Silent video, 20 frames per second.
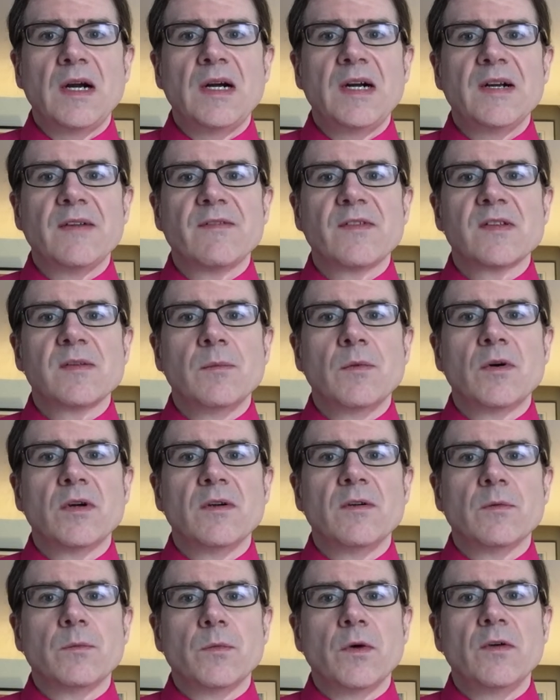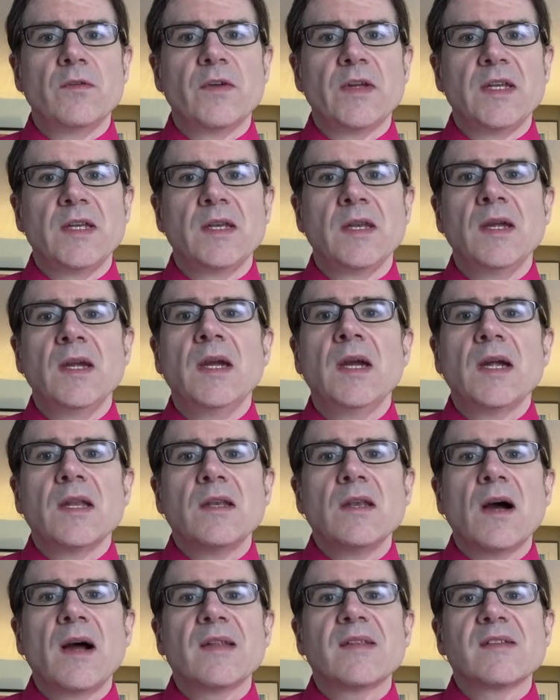of some more woven
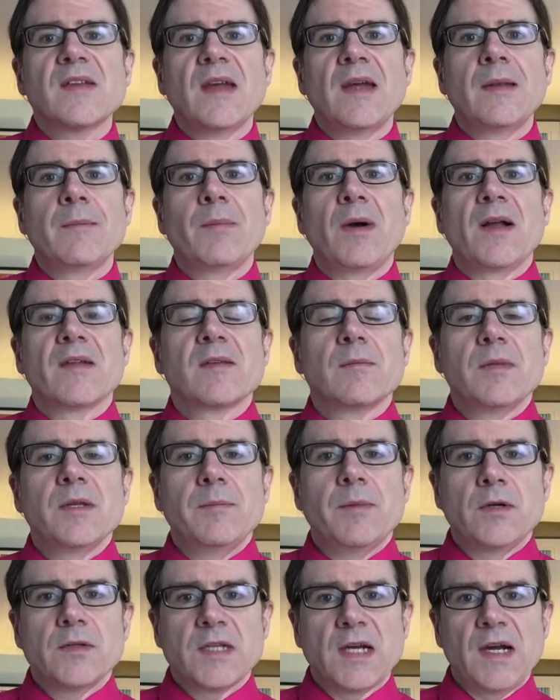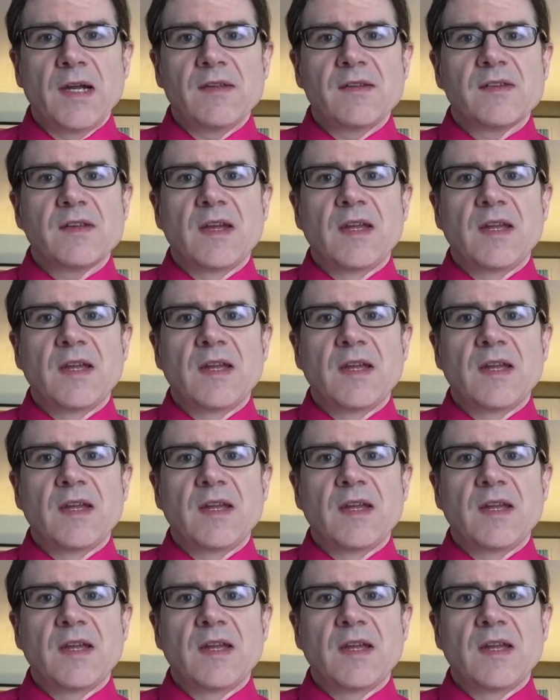knots and possibly bow ties